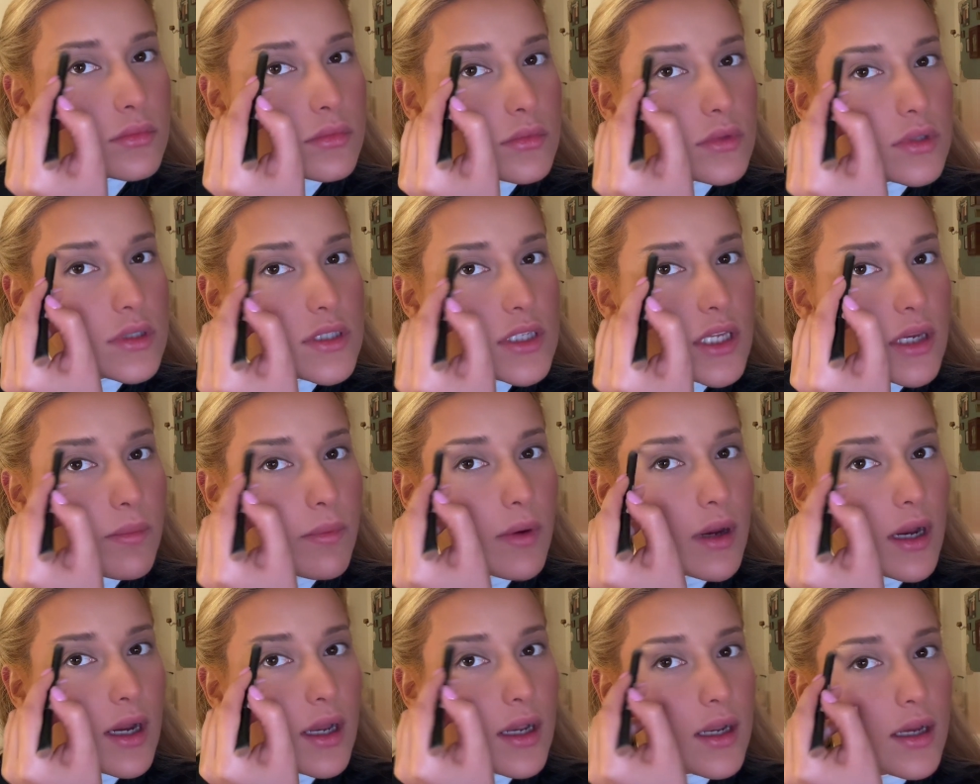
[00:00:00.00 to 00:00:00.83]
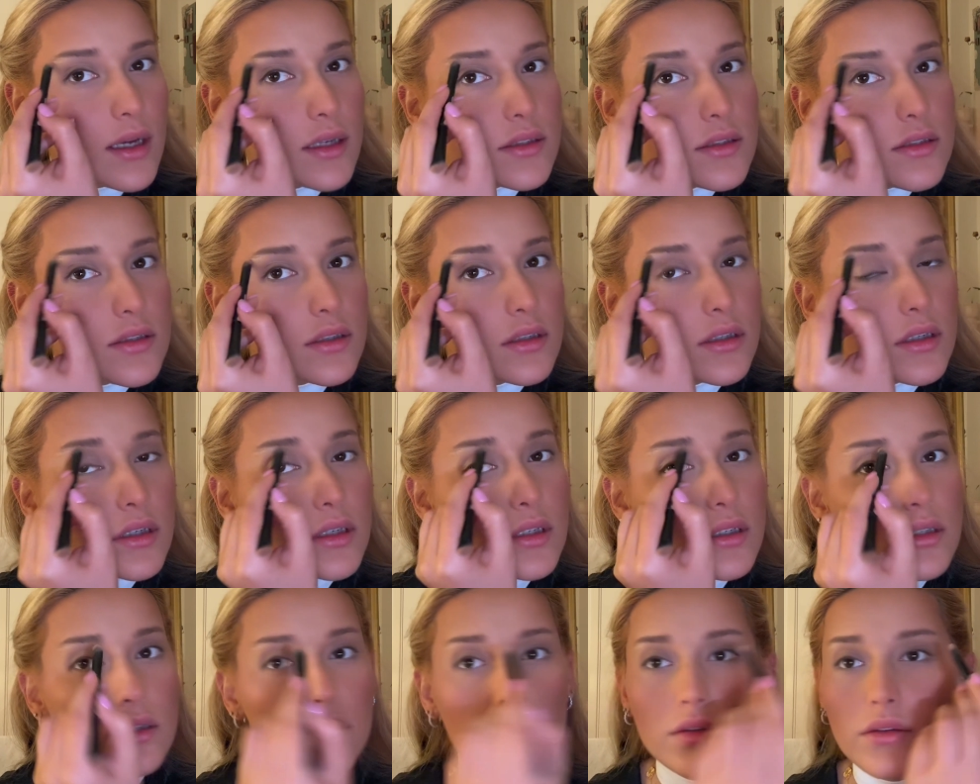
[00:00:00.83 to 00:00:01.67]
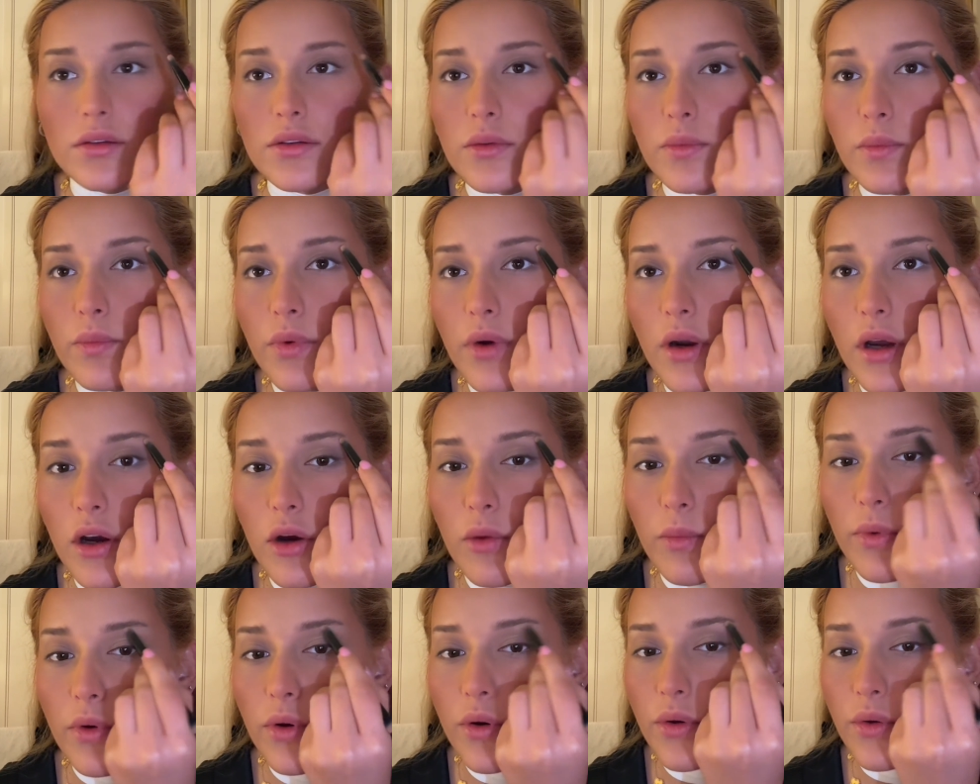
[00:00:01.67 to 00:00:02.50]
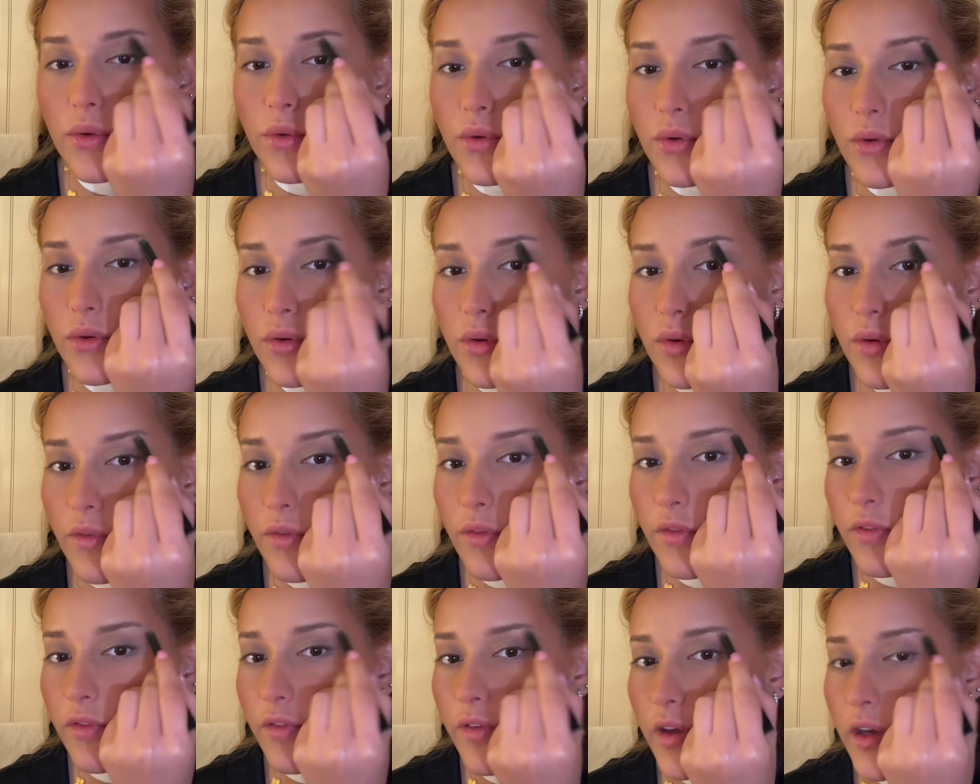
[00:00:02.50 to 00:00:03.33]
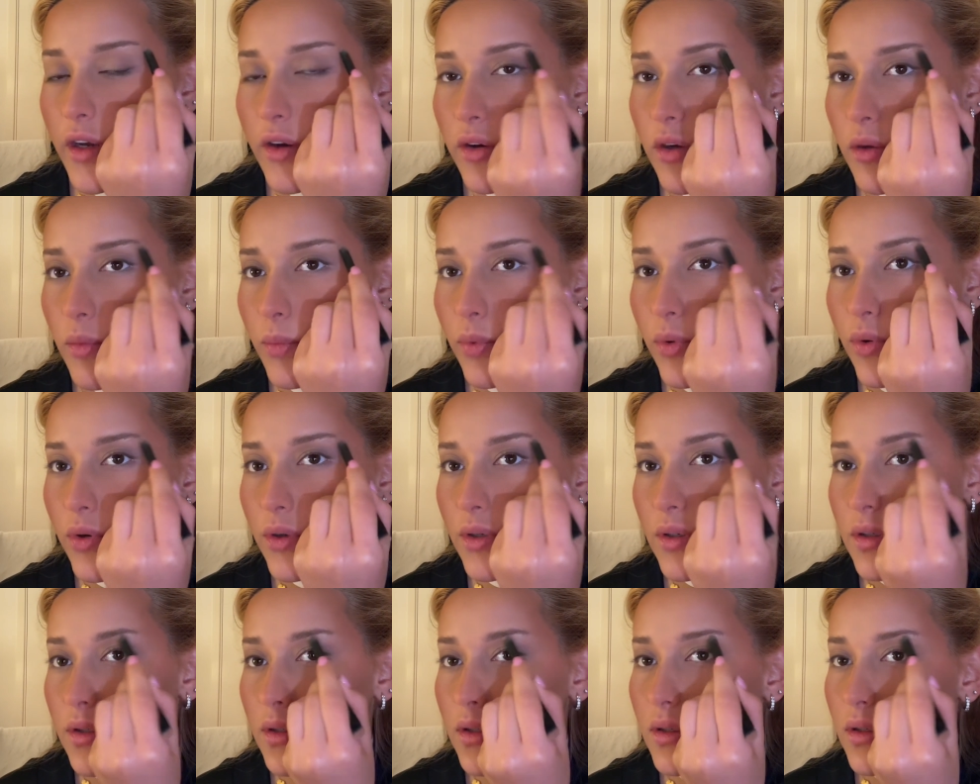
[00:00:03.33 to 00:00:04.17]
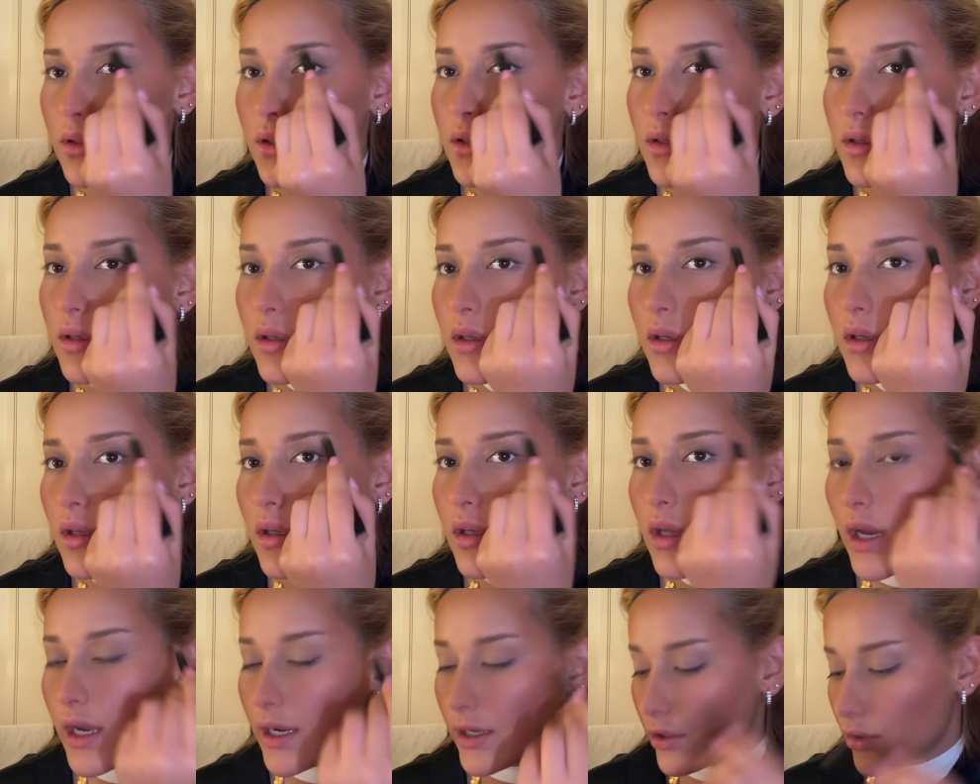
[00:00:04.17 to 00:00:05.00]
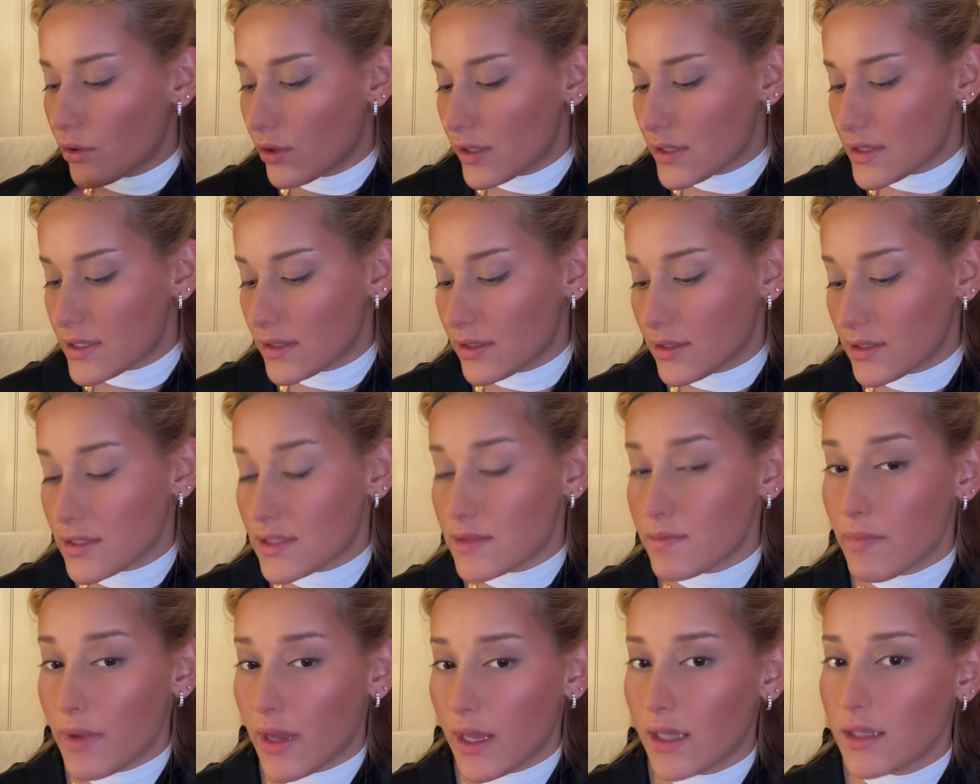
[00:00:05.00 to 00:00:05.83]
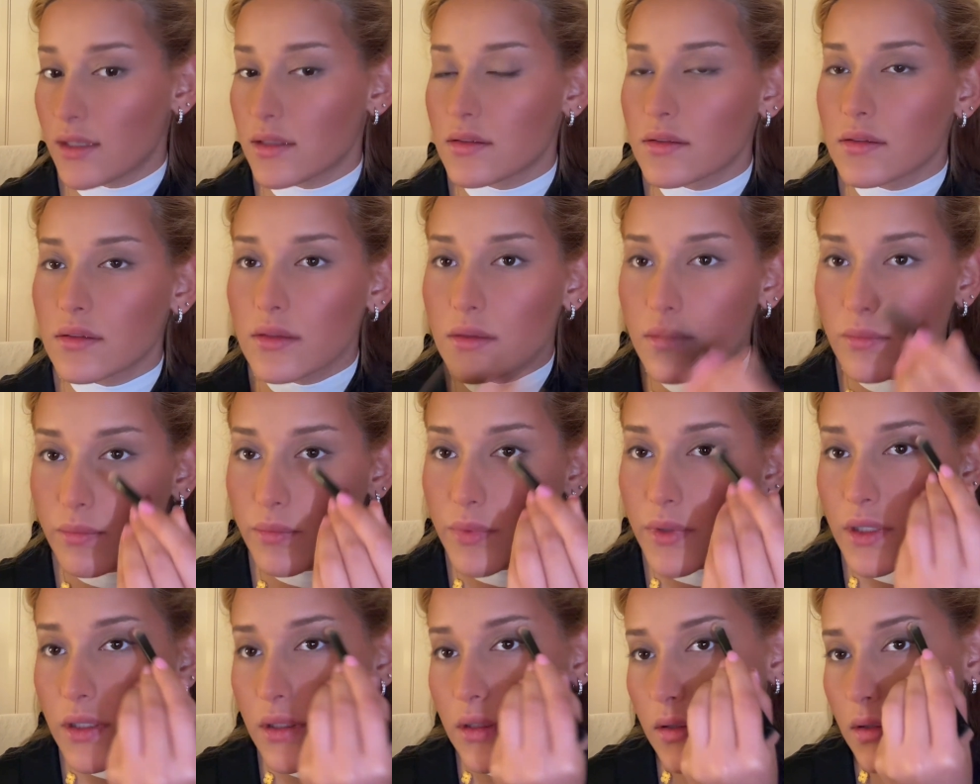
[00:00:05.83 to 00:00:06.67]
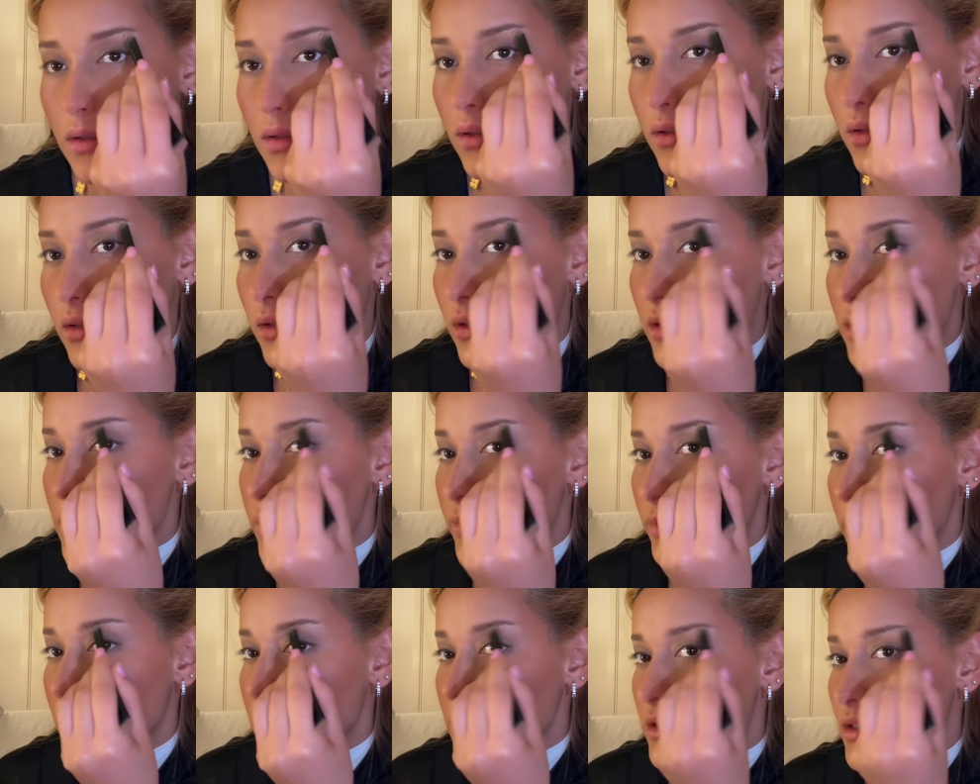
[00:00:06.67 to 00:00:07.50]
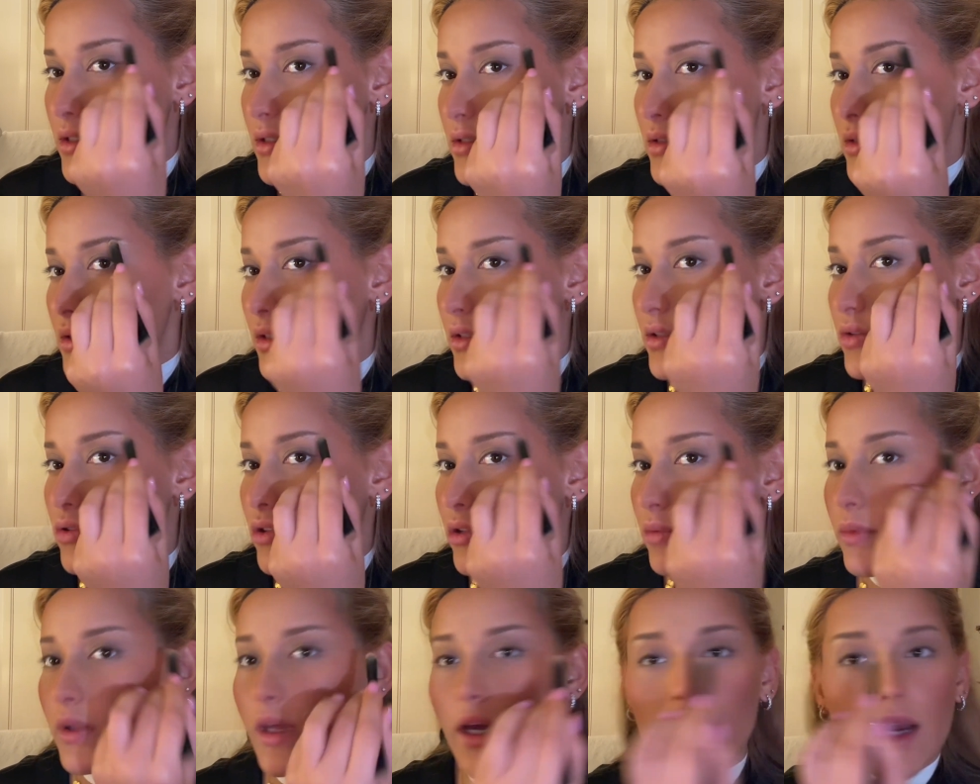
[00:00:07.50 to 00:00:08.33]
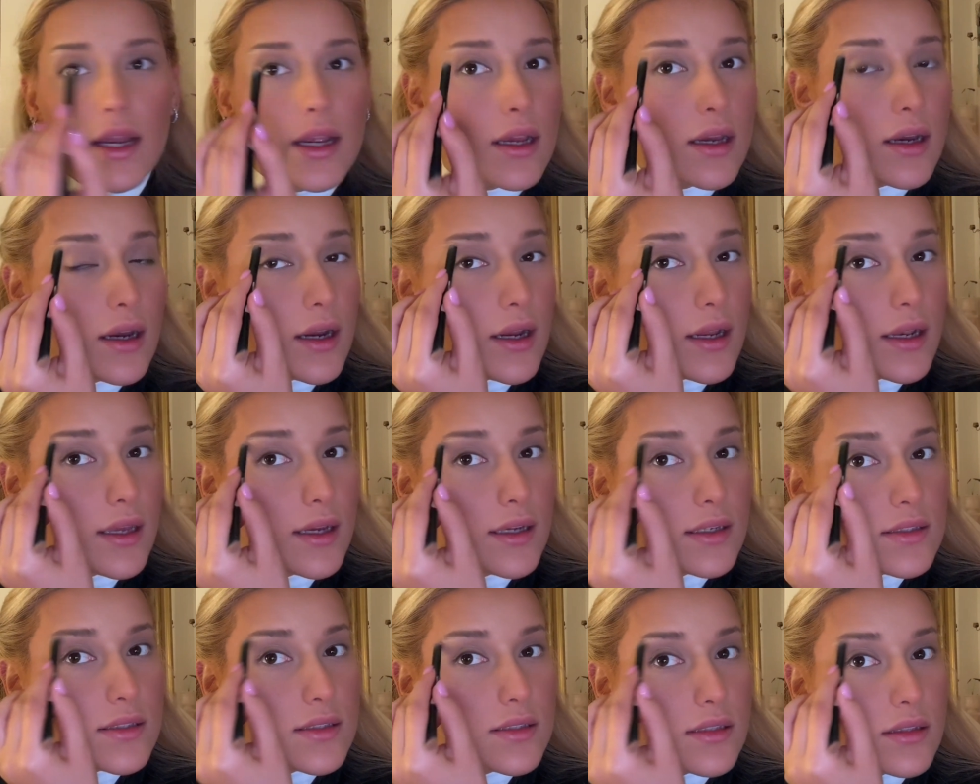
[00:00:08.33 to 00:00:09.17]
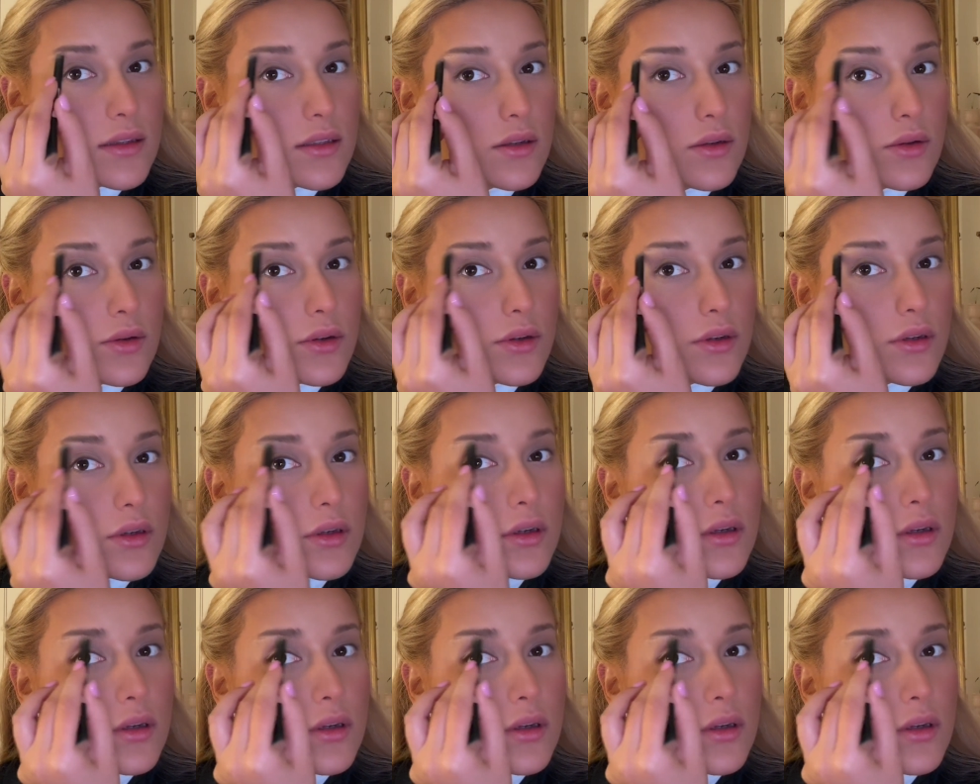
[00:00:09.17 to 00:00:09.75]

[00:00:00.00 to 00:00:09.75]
Some highlighter under the brow bone, very important. I know I said it's matte, but this place is extremely highlighted in the look.